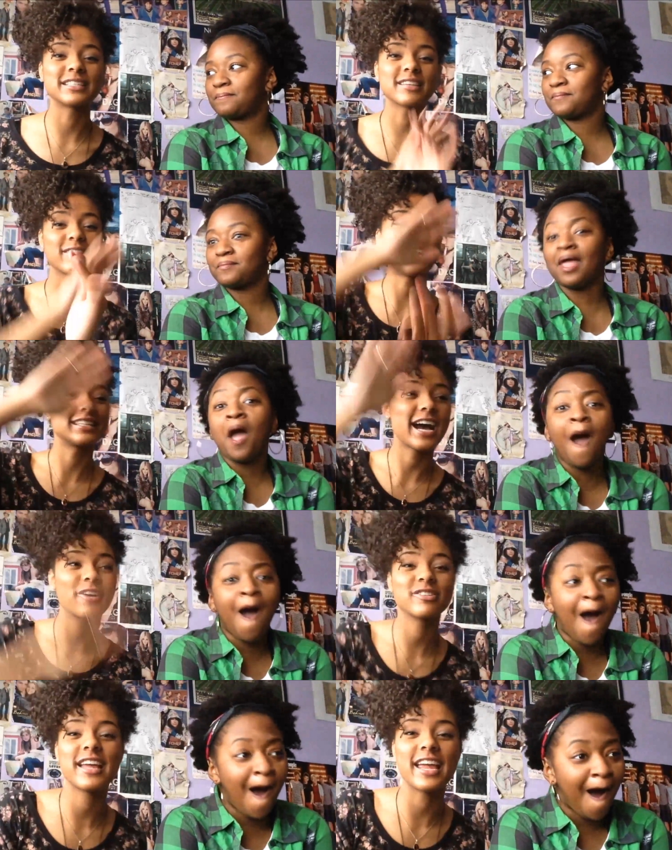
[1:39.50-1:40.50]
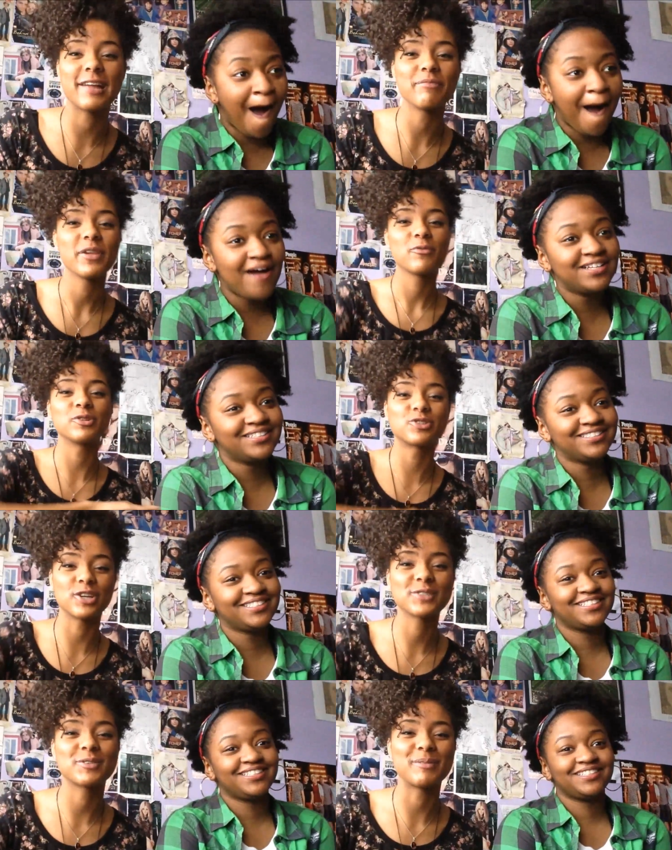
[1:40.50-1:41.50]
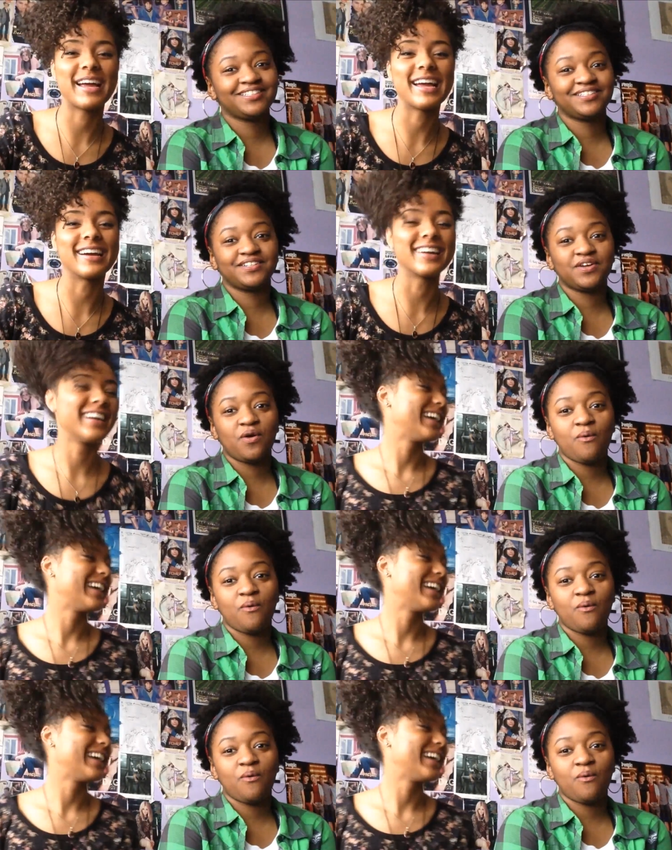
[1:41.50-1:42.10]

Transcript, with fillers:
Speaker 1: because the entire day was just for my hair.